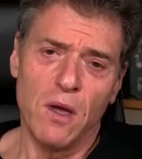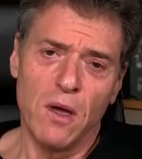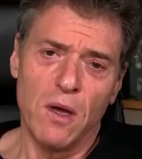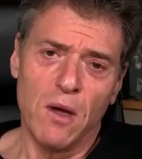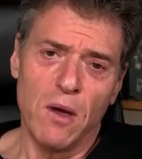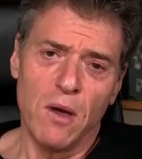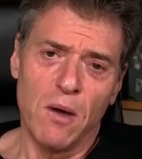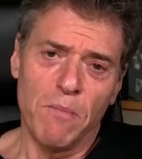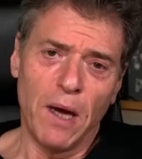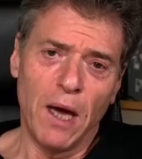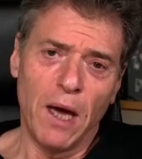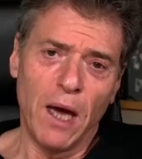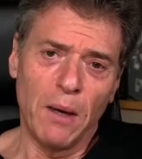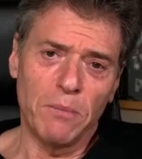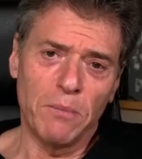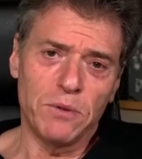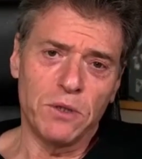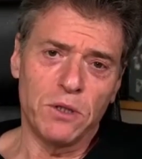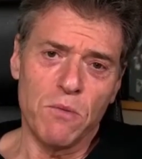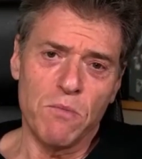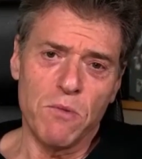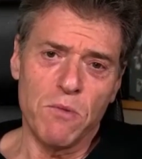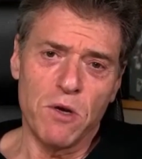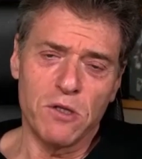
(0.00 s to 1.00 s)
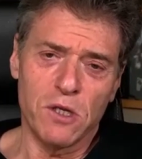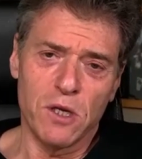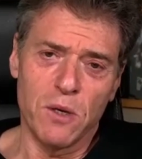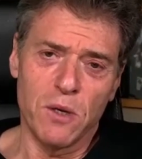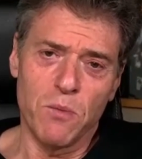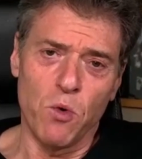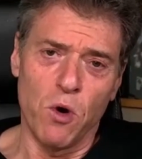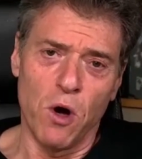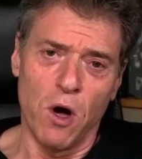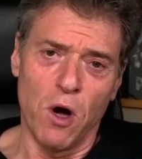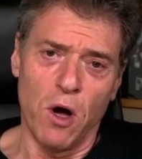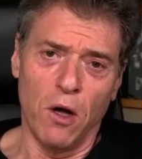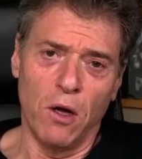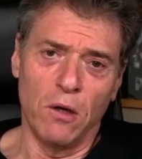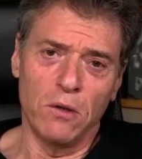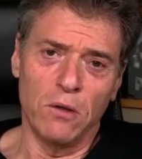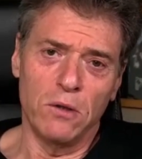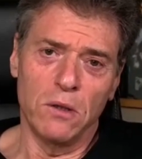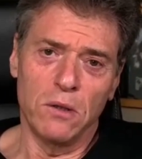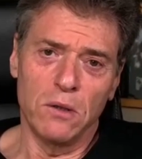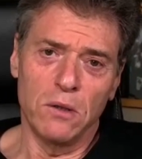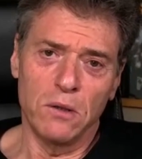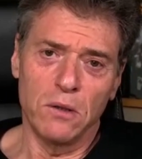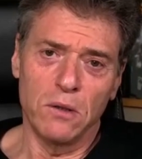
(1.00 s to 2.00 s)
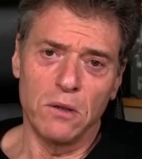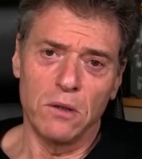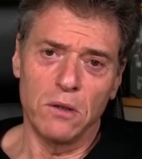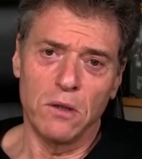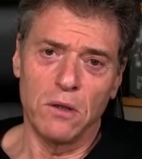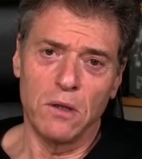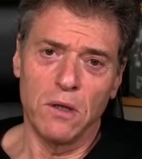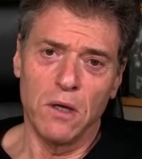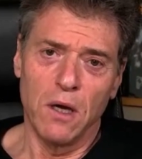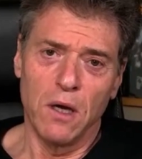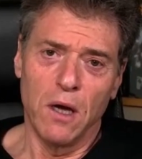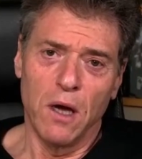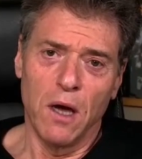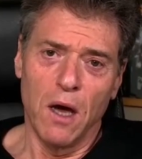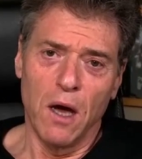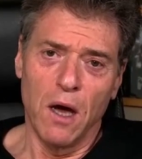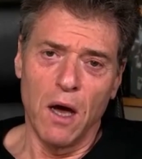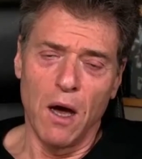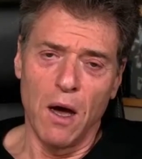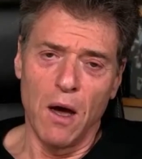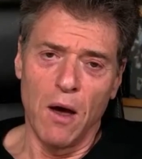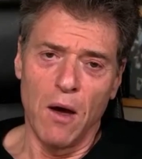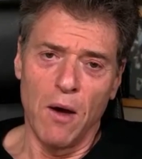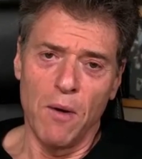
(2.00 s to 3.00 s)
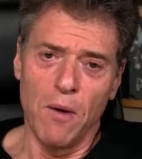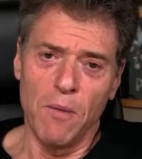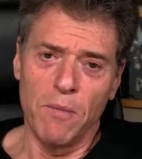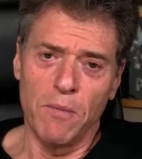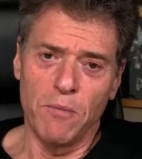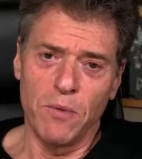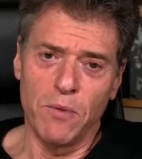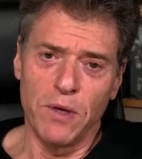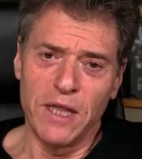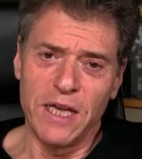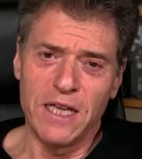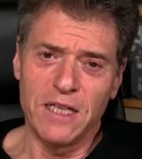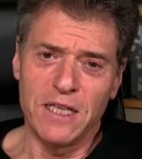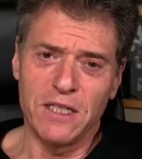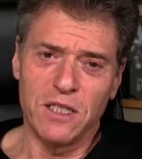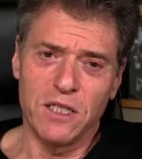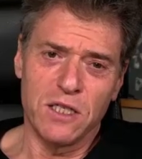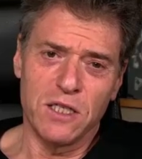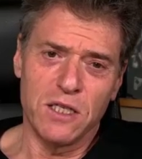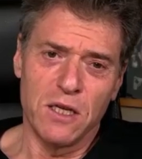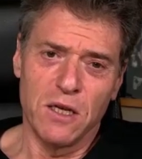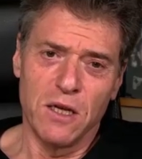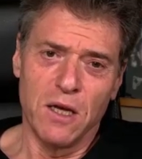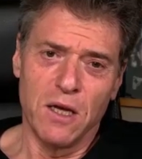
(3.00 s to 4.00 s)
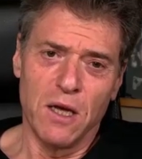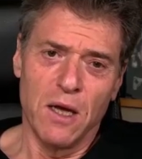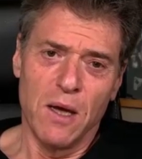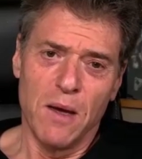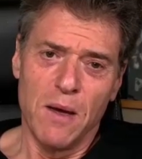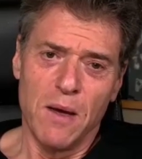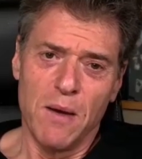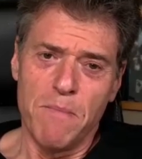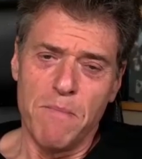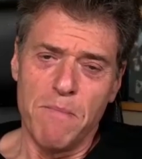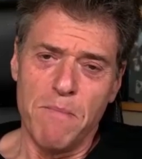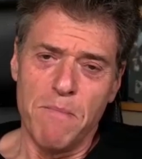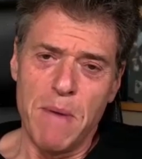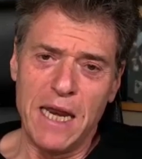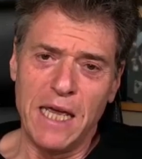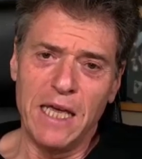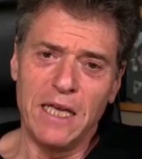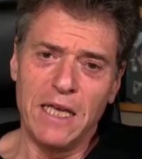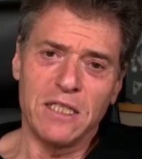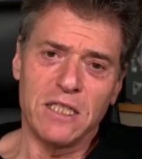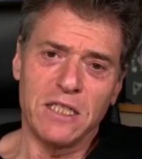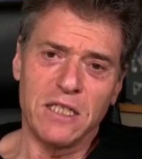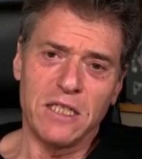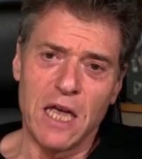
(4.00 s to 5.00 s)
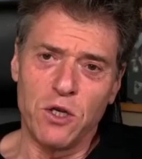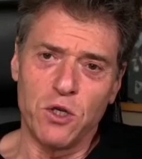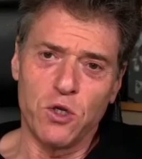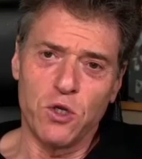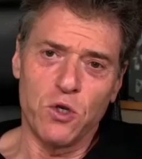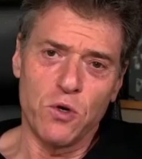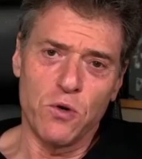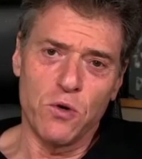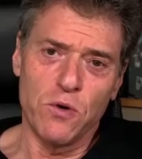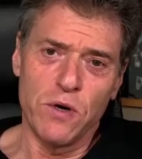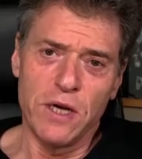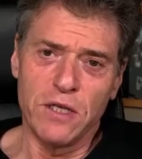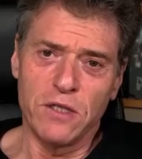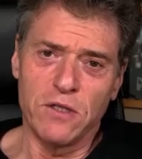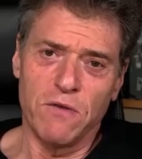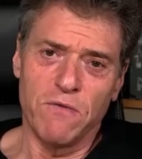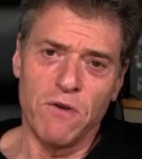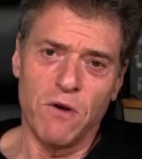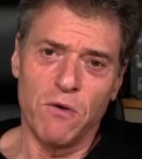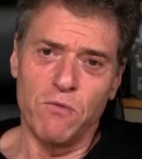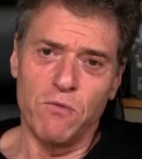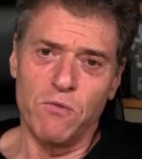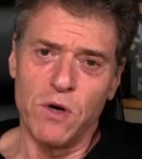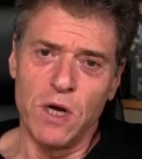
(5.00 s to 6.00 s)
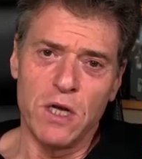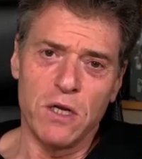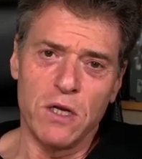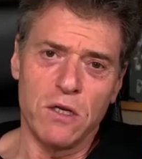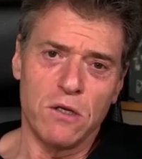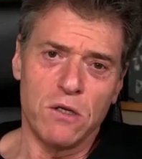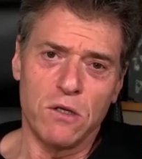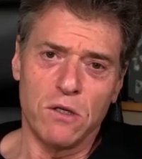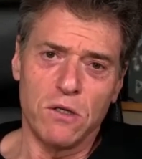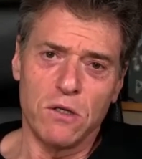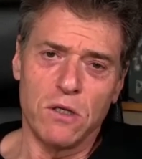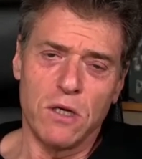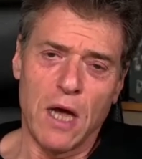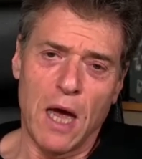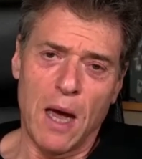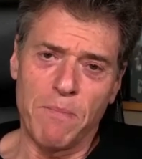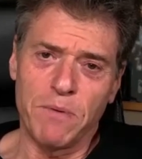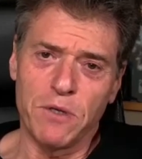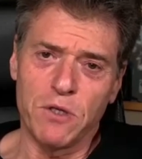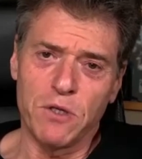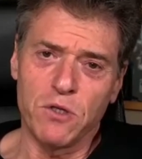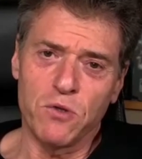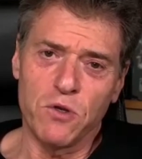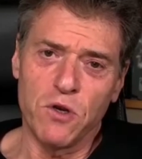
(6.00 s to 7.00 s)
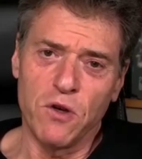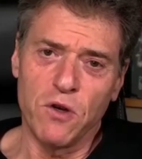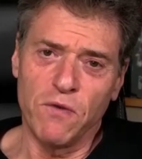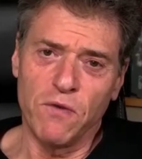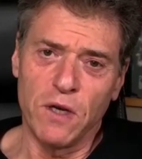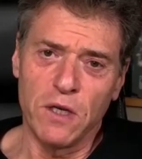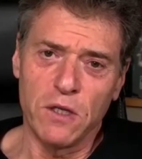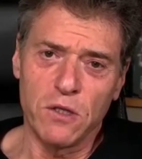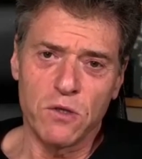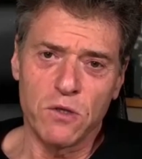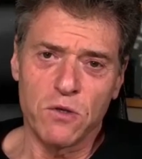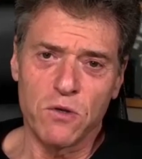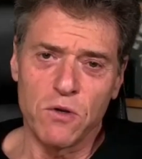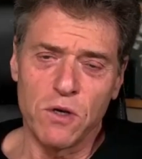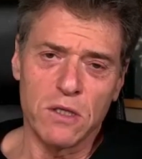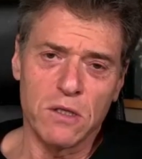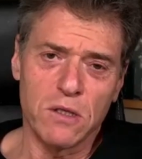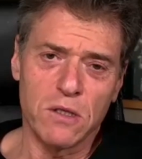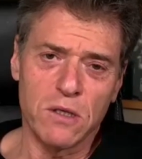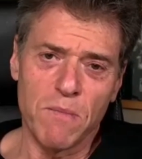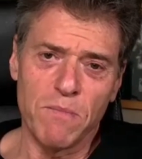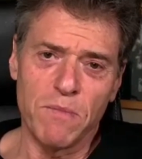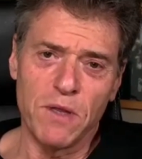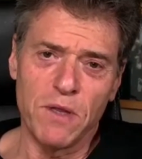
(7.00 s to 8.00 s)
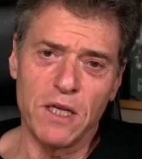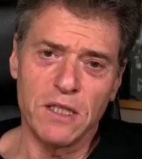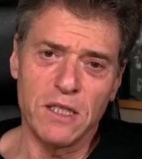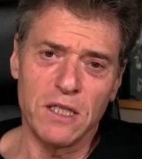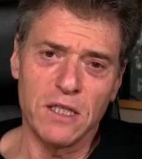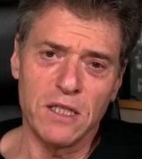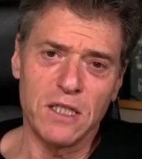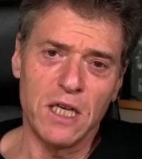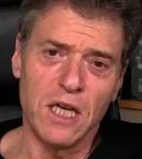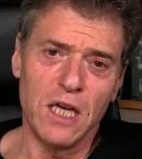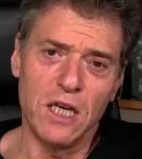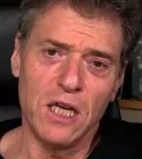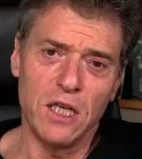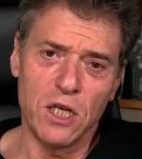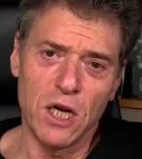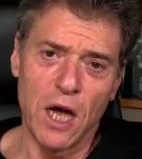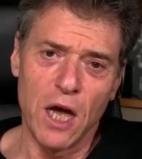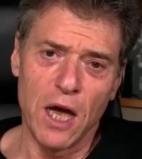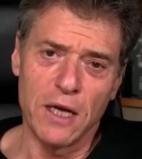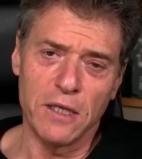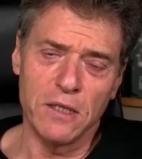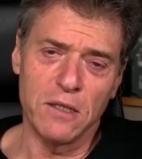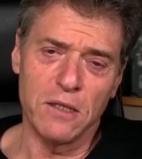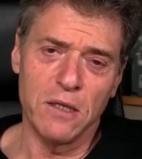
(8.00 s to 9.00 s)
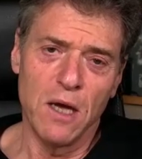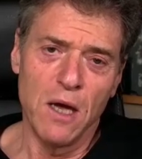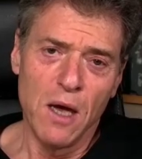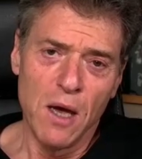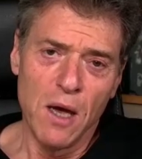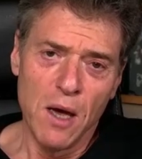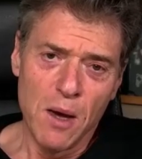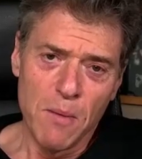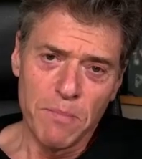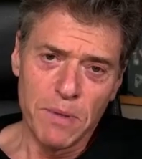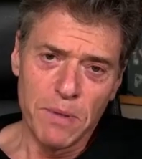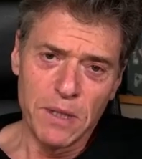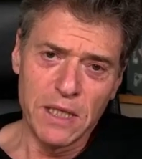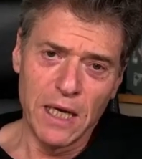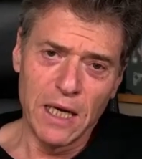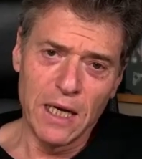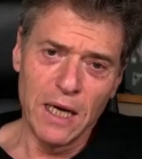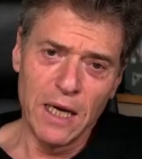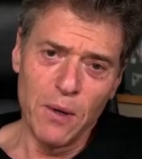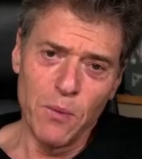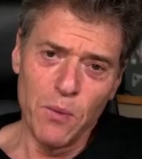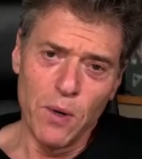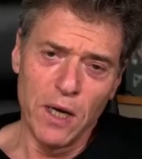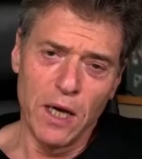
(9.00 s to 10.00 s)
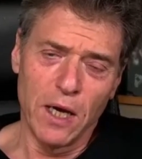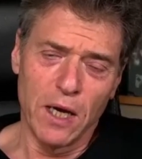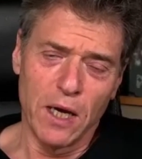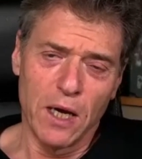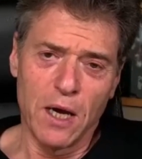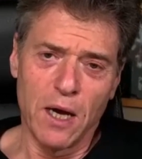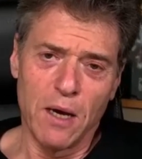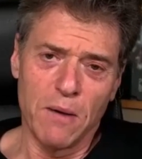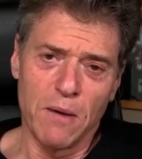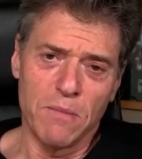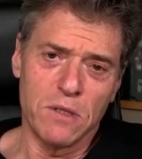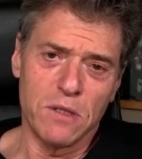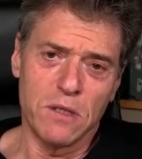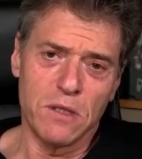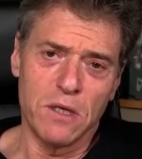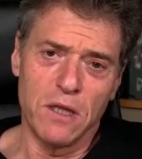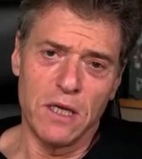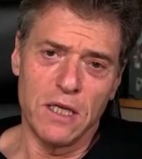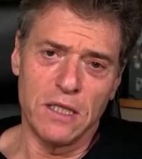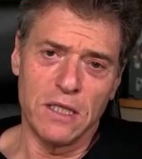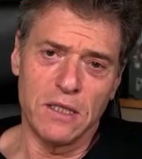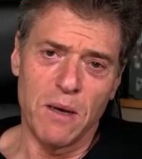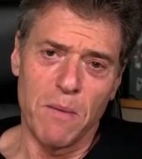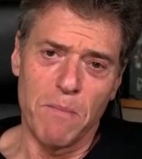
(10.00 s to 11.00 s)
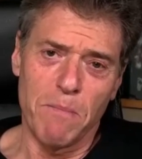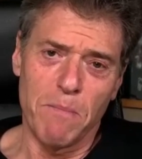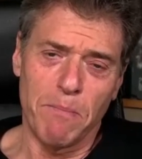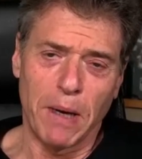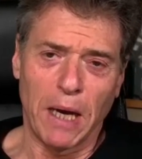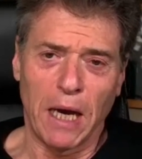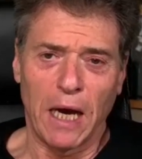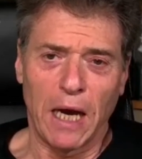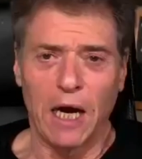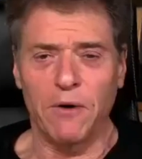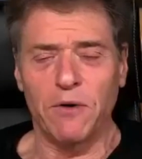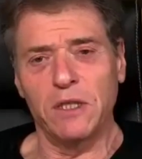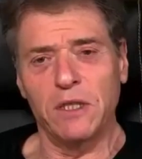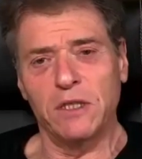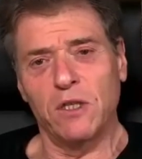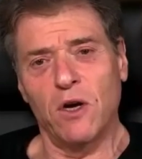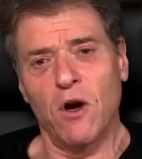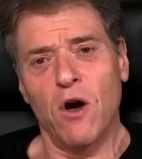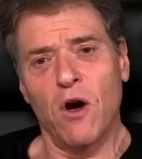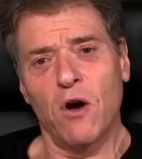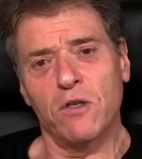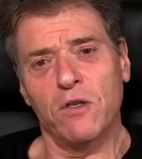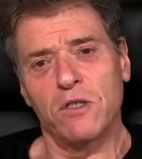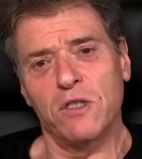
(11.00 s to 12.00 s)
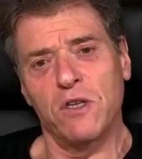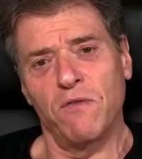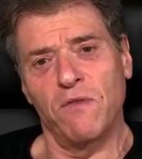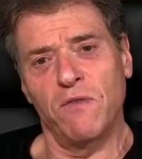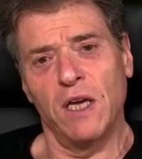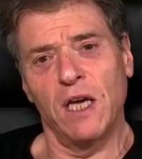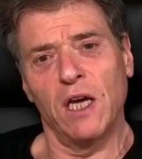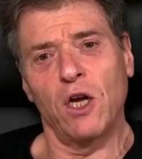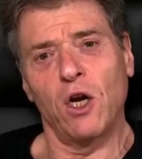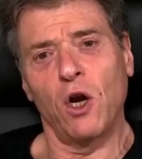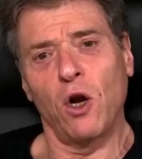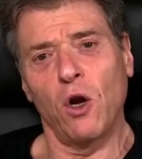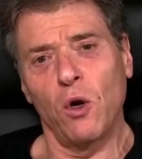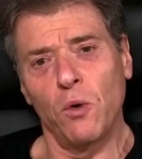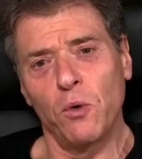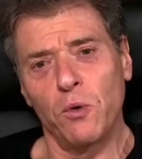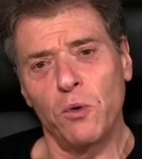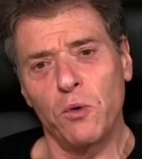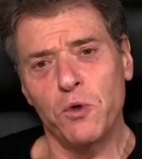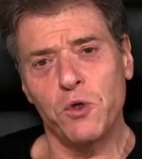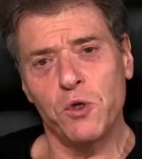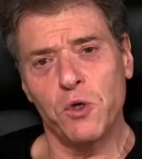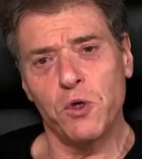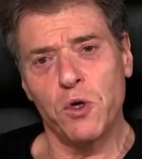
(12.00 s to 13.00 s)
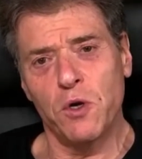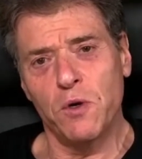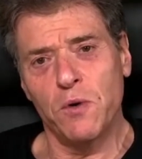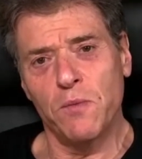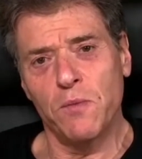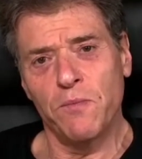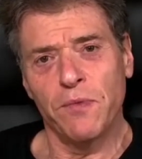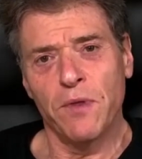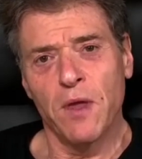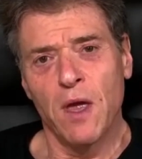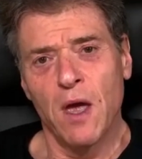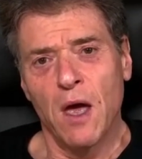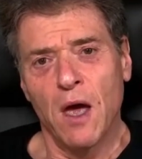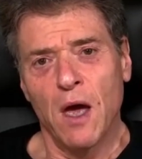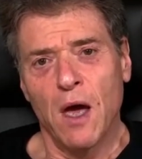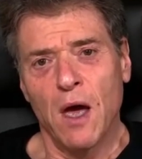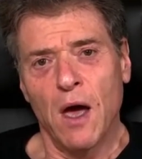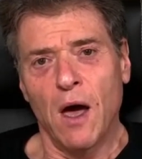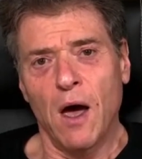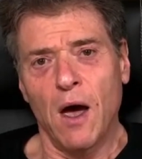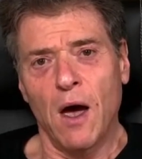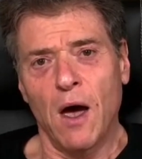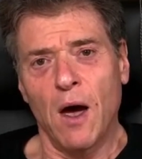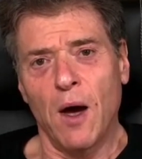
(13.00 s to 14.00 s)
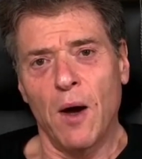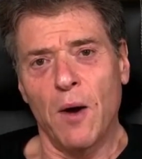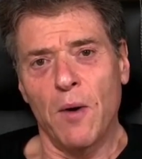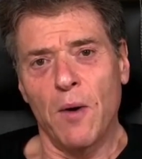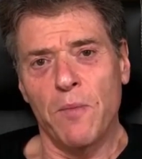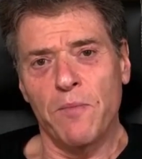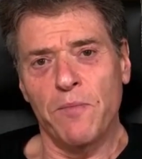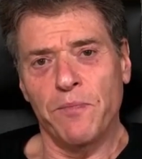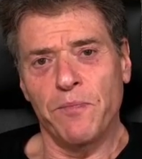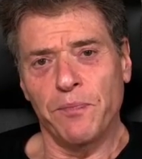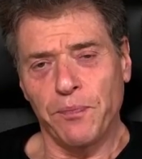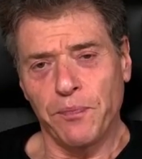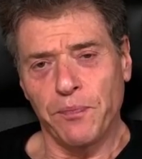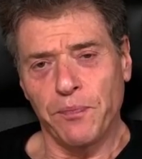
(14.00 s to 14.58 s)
Perhaps the Muslim world, with its many centuries of a rich tapestry of history, is something to teach us, particularly when it comes to this paradox of inclusion and